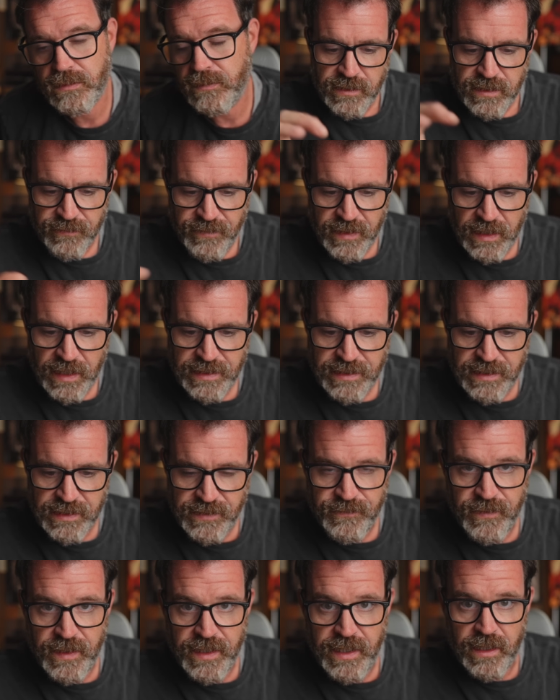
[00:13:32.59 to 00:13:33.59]
So if you like
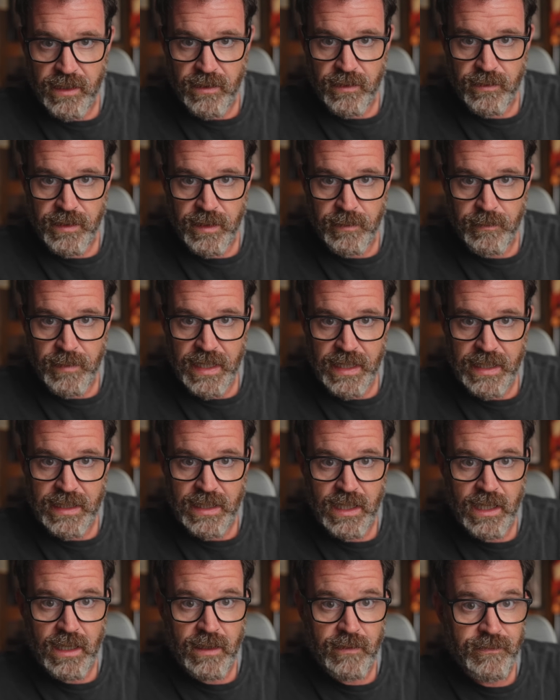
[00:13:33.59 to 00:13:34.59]
this video, you may
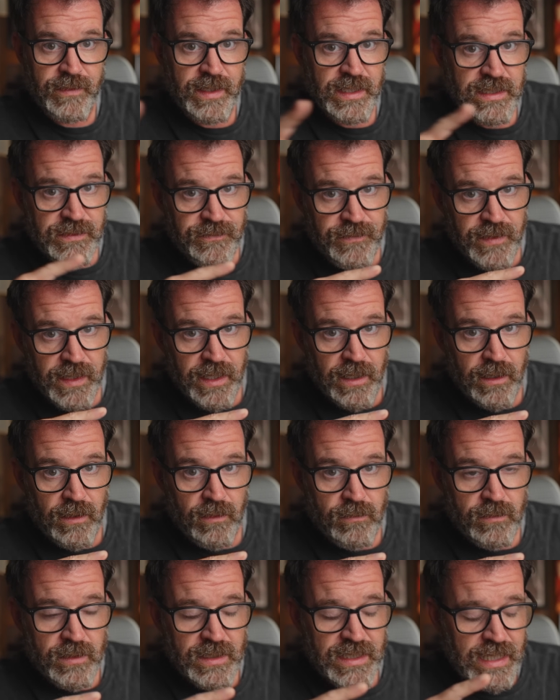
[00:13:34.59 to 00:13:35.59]
love this
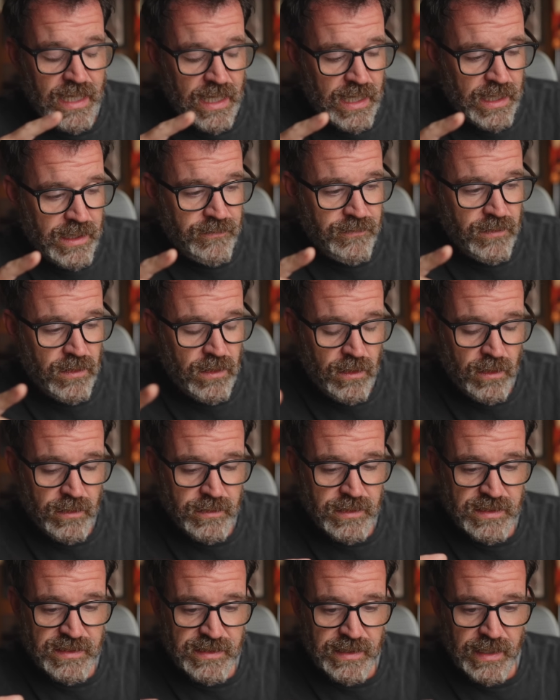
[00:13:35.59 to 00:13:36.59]
video kind of along
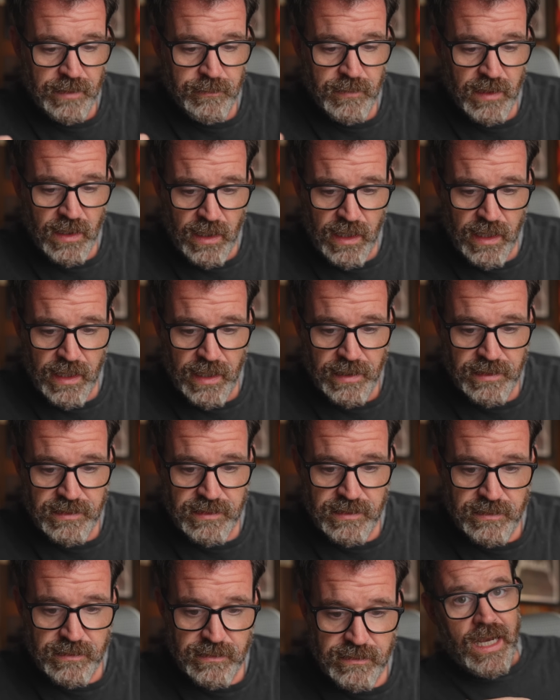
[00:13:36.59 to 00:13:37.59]
the same
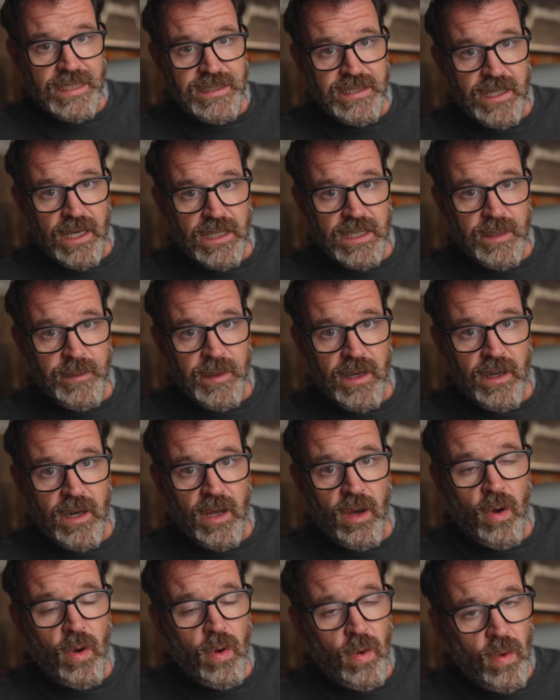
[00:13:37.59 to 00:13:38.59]
lines. I talk about
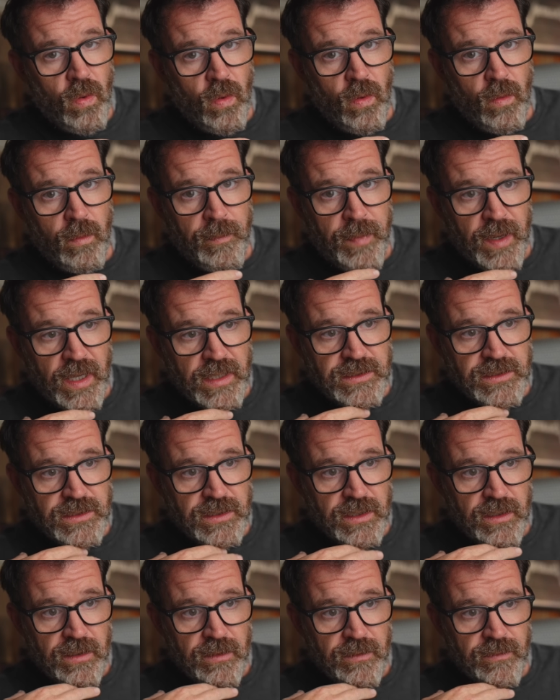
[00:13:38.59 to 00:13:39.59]
a whole bunch
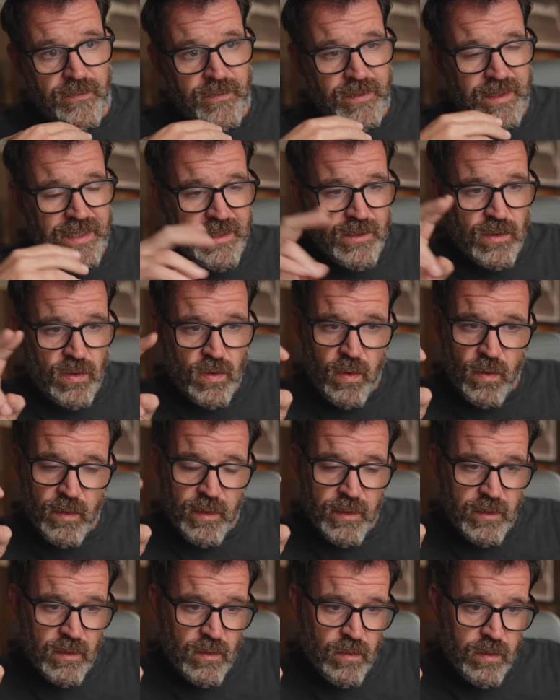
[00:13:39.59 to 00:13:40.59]
of quote
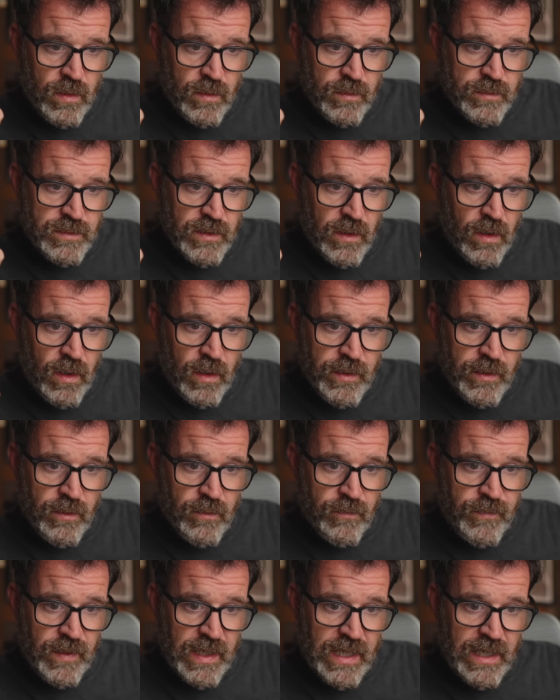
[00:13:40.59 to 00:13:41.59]
unquote
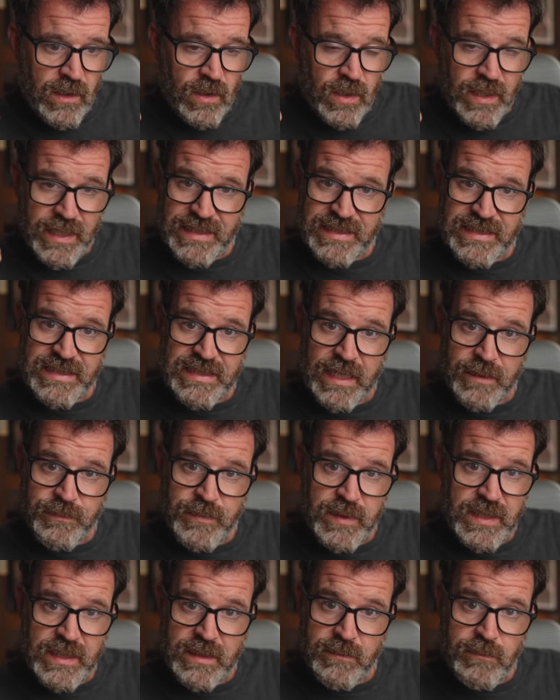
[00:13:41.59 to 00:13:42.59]
audiophile
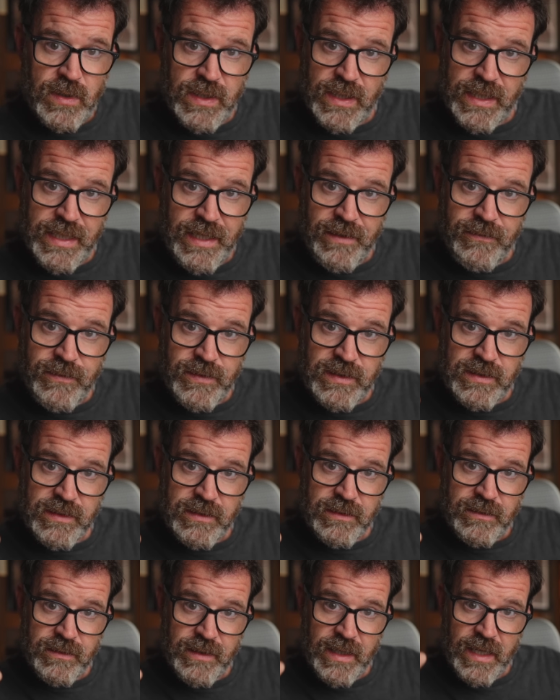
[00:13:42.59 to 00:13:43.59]
accepted
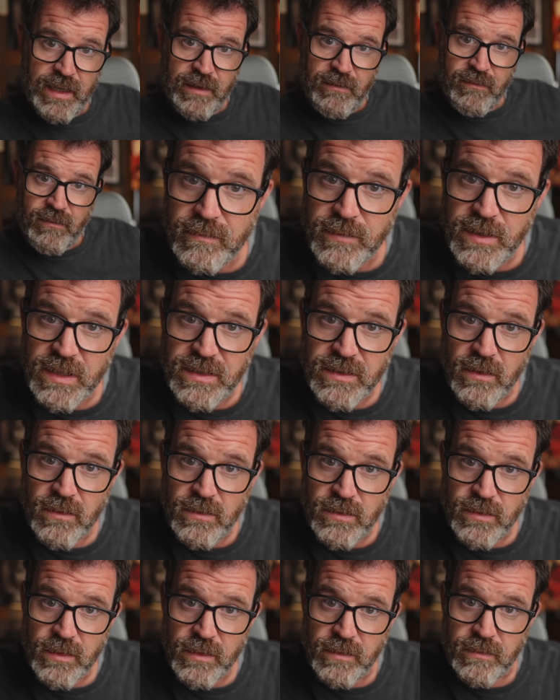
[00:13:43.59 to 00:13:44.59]
beliefs that just
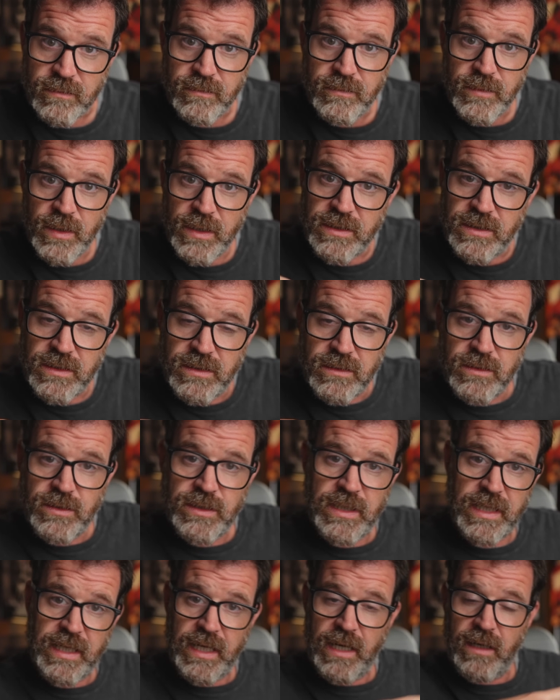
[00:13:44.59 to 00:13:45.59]
aren't true. You can
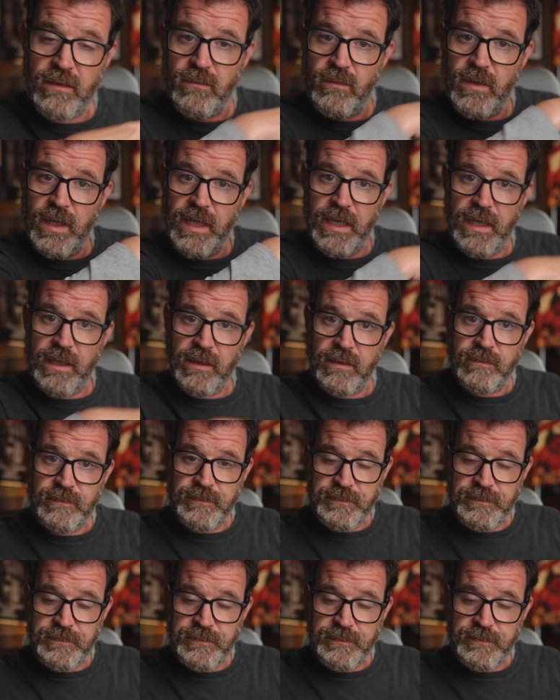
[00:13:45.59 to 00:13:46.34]
check it out right here.